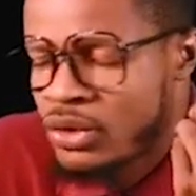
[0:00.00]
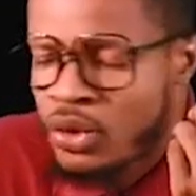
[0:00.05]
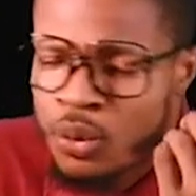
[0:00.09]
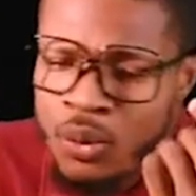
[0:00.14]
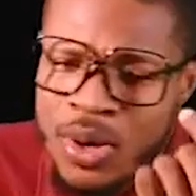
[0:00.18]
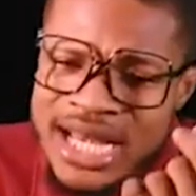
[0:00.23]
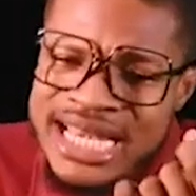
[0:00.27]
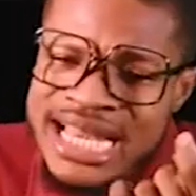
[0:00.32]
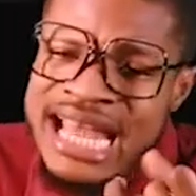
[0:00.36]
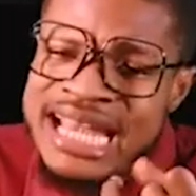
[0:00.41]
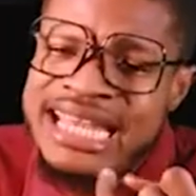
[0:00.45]

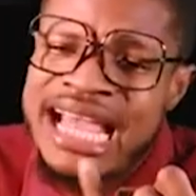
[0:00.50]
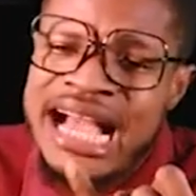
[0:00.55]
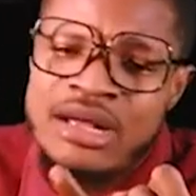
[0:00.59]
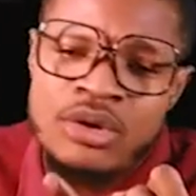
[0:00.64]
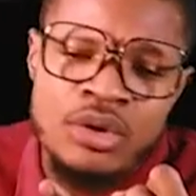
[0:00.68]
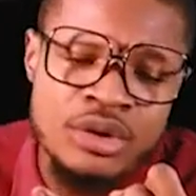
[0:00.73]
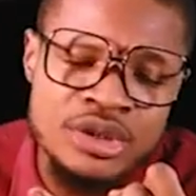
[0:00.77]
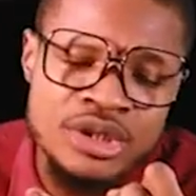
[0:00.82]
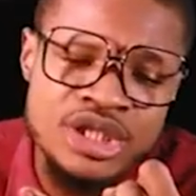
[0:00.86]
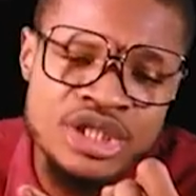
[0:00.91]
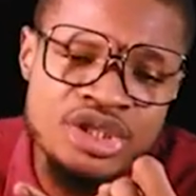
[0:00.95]
Whether they are
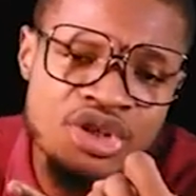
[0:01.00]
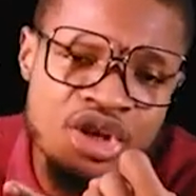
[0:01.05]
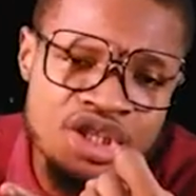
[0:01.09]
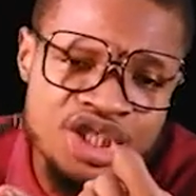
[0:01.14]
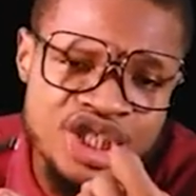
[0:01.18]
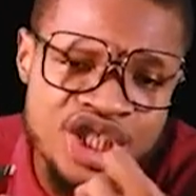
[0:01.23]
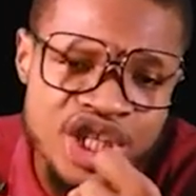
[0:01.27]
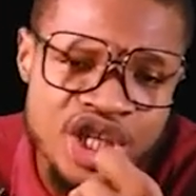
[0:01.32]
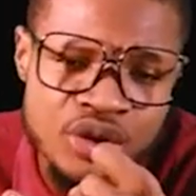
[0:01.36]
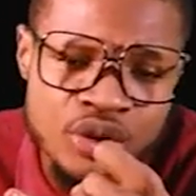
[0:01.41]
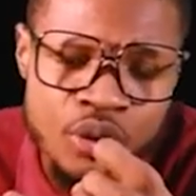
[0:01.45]
continuous
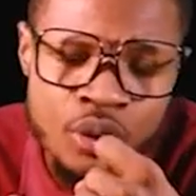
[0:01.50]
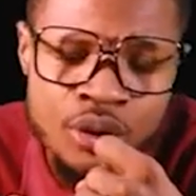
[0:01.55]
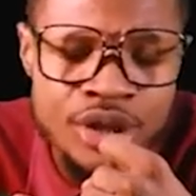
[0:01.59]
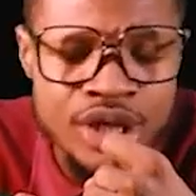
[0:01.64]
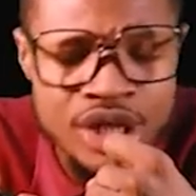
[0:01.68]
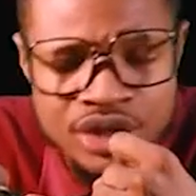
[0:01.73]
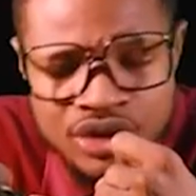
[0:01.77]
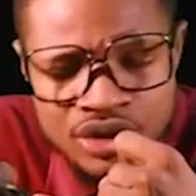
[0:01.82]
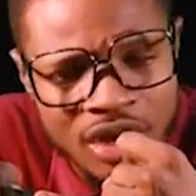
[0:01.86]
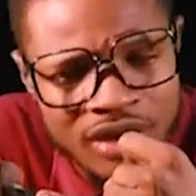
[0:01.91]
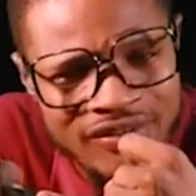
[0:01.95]
chain,
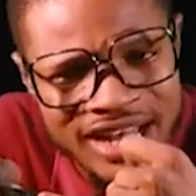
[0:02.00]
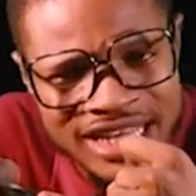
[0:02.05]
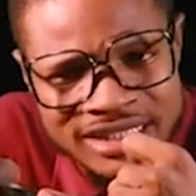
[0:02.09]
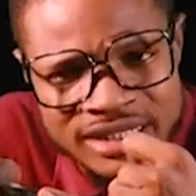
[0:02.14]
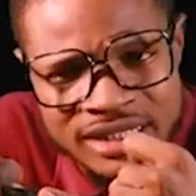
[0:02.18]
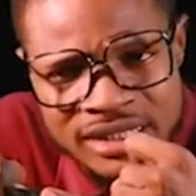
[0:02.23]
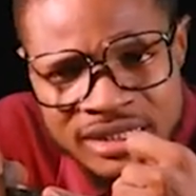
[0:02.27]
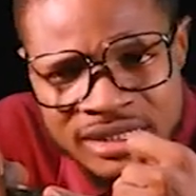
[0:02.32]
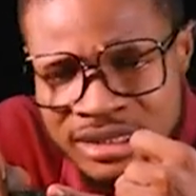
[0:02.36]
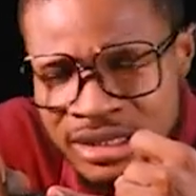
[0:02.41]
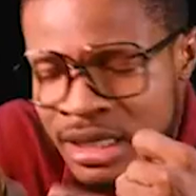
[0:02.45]
it
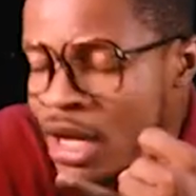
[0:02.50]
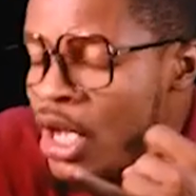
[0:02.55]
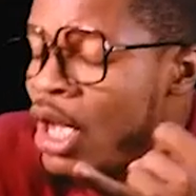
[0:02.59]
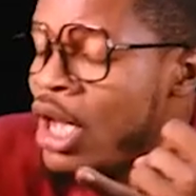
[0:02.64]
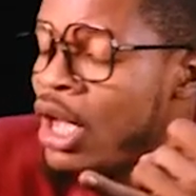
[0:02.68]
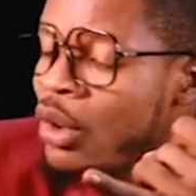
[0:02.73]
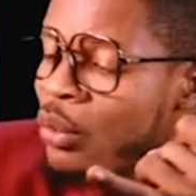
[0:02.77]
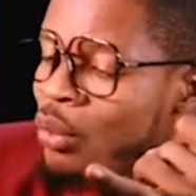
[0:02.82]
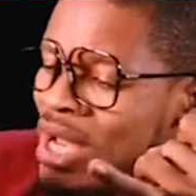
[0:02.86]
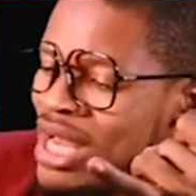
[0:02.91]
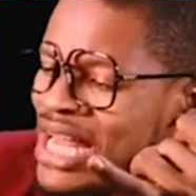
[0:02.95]
governs it.
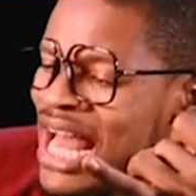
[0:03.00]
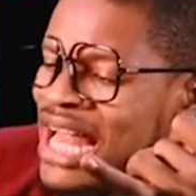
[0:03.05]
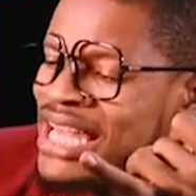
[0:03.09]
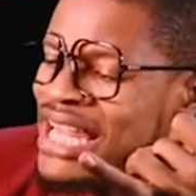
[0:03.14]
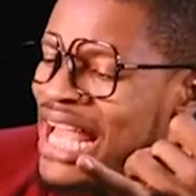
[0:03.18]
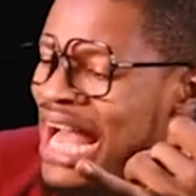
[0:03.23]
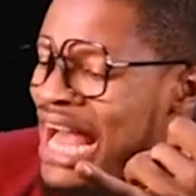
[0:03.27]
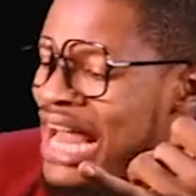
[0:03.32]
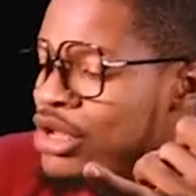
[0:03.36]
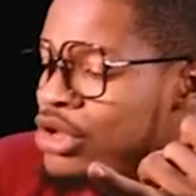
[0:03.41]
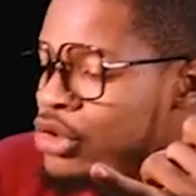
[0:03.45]
Whether
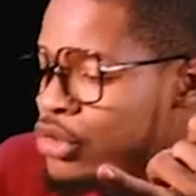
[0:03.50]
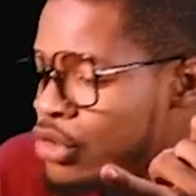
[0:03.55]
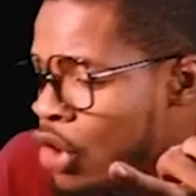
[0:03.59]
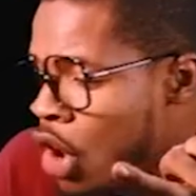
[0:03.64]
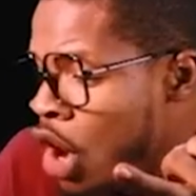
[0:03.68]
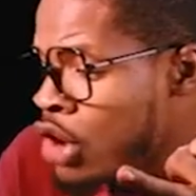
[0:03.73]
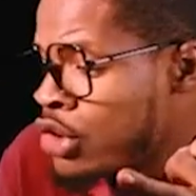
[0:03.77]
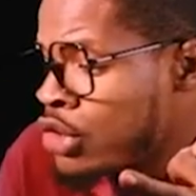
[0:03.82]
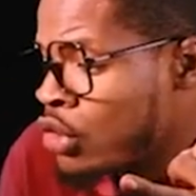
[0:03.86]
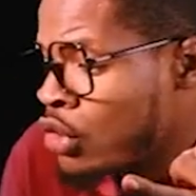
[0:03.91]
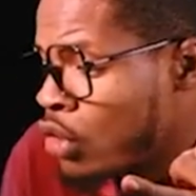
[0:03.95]
they are
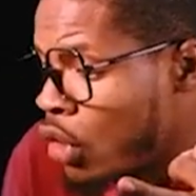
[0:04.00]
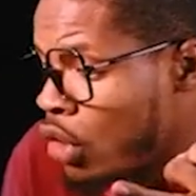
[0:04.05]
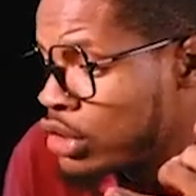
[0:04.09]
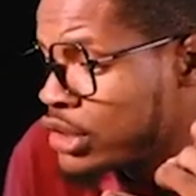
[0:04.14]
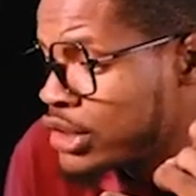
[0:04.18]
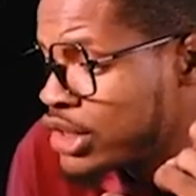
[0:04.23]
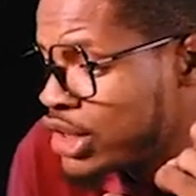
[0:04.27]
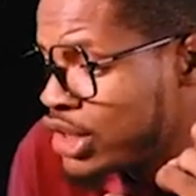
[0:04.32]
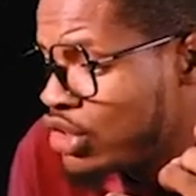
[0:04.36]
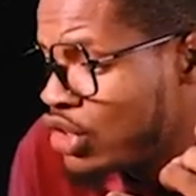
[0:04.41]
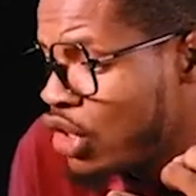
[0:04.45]

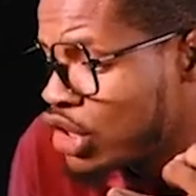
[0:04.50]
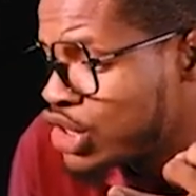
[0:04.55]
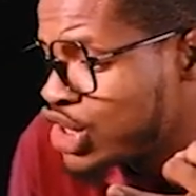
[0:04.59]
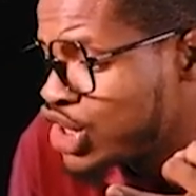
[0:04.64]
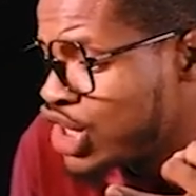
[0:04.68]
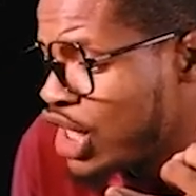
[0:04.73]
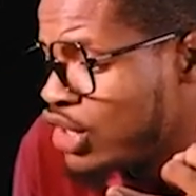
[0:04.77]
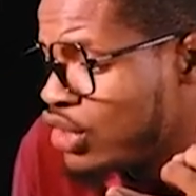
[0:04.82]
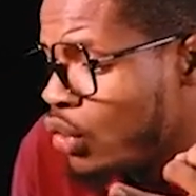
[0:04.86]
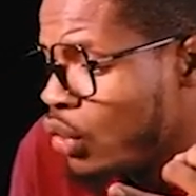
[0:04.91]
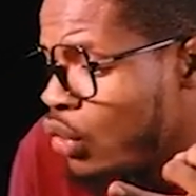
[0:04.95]
non-continuous
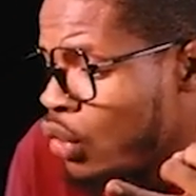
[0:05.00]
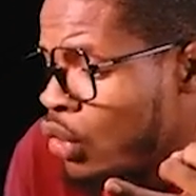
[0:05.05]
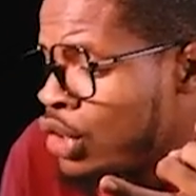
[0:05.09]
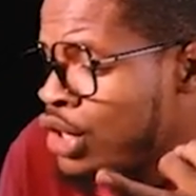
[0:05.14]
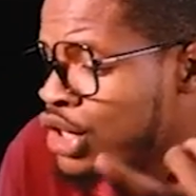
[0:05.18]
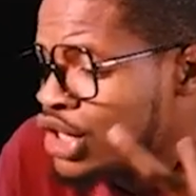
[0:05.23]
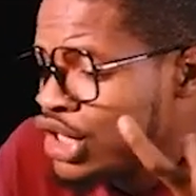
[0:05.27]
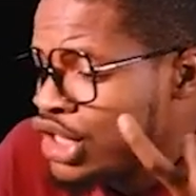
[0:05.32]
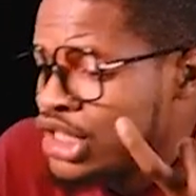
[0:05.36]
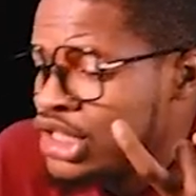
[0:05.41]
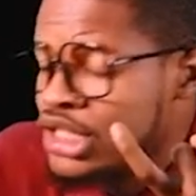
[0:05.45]

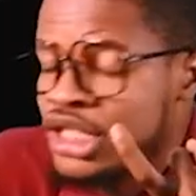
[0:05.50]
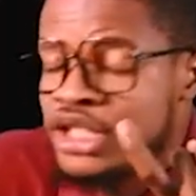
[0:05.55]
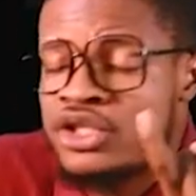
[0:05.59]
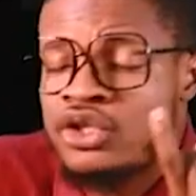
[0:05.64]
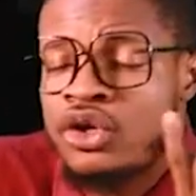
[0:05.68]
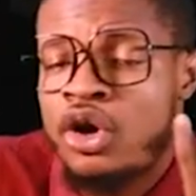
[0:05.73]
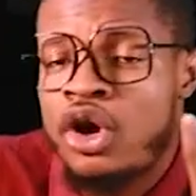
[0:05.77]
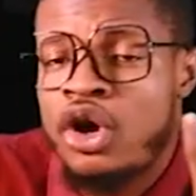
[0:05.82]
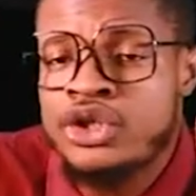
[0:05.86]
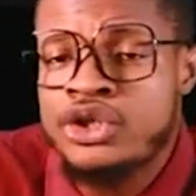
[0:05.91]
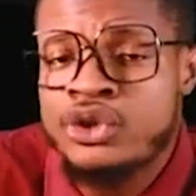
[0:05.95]
chain, it
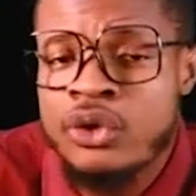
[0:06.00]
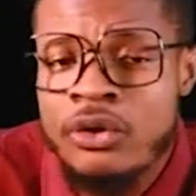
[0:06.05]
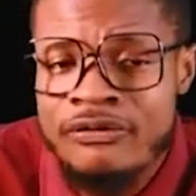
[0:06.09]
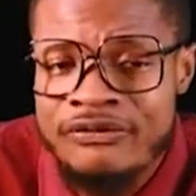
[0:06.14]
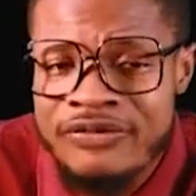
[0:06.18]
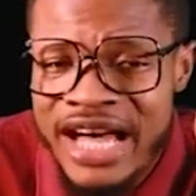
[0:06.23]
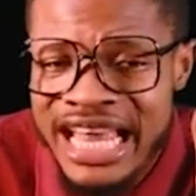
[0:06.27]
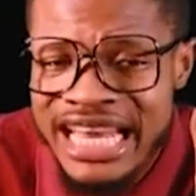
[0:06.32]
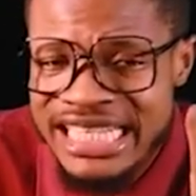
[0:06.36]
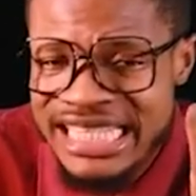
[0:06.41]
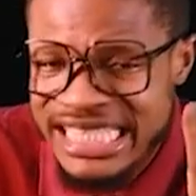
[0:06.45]
is also
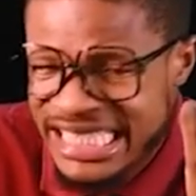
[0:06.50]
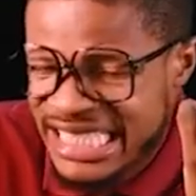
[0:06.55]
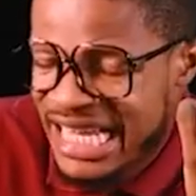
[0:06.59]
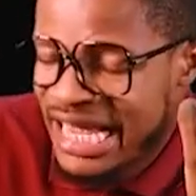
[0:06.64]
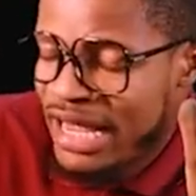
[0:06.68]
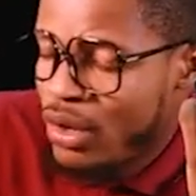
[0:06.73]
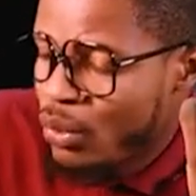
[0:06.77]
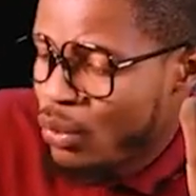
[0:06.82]
valid.